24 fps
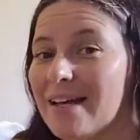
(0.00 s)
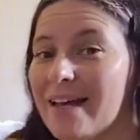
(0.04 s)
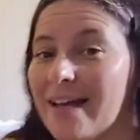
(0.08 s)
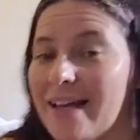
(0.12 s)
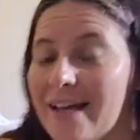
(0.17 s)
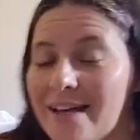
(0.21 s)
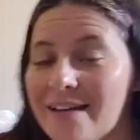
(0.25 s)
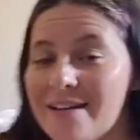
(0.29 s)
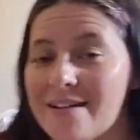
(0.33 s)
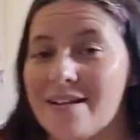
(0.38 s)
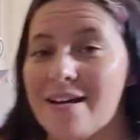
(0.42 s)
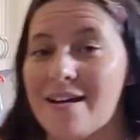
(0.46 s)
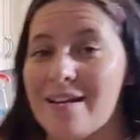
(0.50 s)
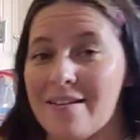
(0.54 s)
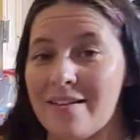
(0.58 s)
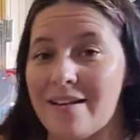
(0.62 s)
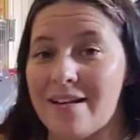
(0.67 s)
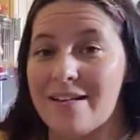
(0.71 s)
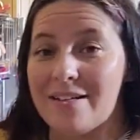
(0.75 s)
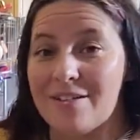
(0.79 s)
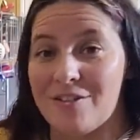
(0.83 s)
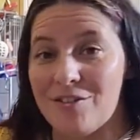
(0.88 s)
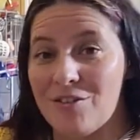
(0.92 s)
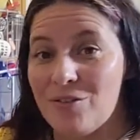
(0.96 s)
And I
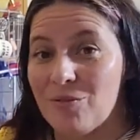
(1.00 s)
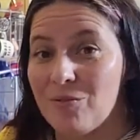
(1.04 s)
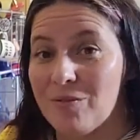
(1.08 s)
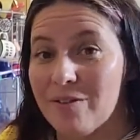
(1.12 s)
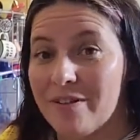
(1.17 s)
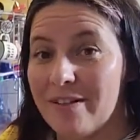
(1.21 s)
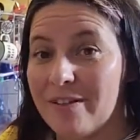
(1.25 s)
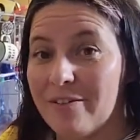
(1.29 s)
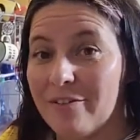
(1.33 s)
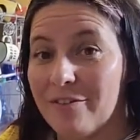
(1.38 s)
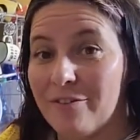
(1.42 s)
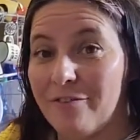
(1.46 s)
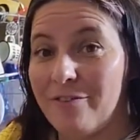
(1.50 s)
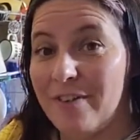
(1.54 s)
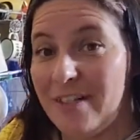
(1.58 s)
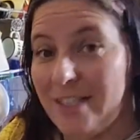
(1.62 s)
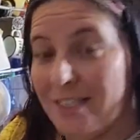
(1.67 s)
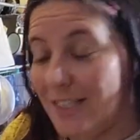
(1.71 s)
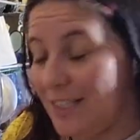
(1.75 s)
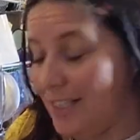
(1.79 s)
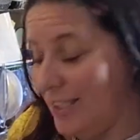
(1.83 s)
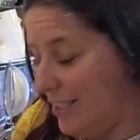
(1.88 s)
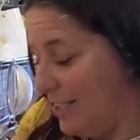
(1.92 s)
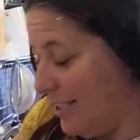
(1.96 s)
like to do a little
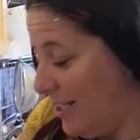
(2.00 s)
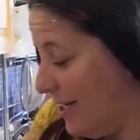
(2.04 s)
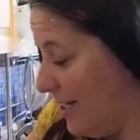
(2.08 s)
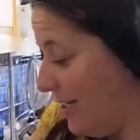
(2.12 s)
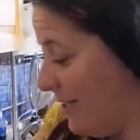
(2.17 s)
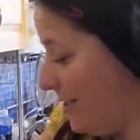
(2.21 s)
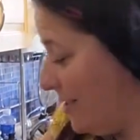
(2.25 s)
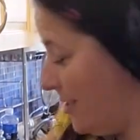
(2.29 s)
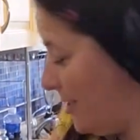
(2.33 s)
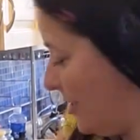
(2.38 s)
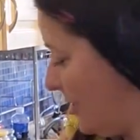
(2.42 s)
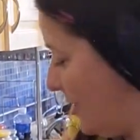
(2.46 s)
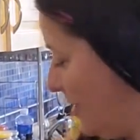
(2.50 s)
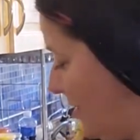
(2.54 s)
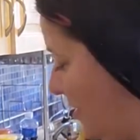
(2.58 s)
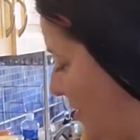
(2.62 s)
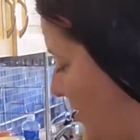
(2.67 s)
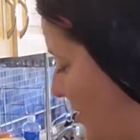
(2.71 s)
finishing touch